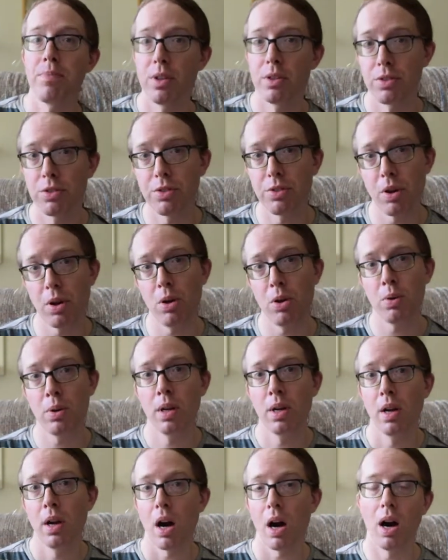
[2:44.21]
So
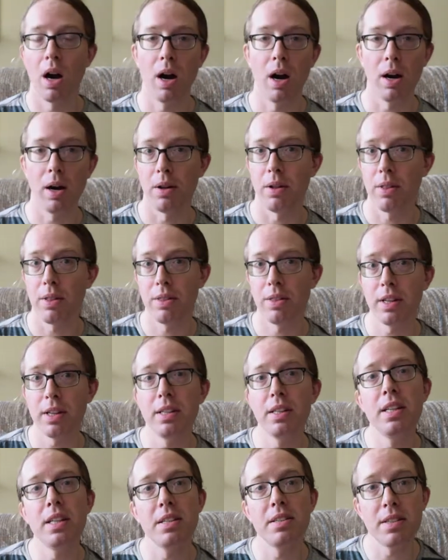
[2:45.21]
uh, the
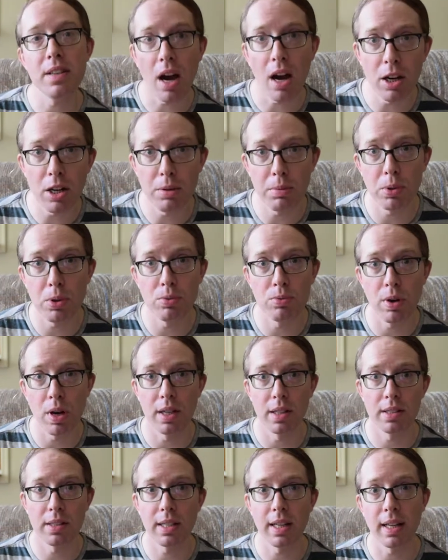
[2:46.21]
desirable
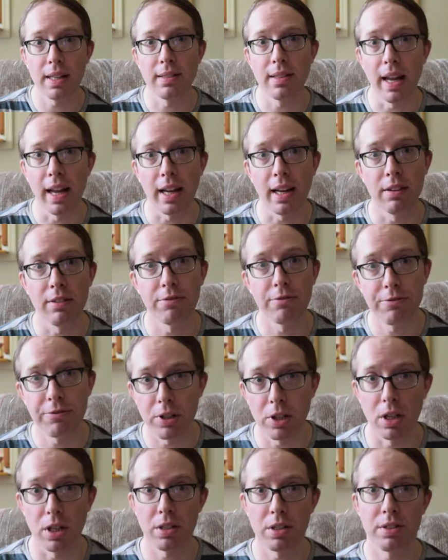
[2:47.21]
runs get taken
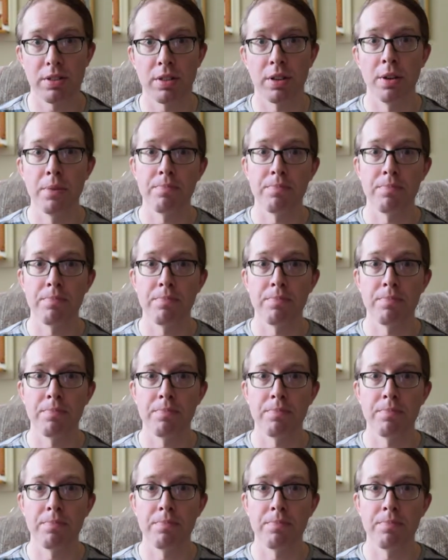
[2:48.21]
first.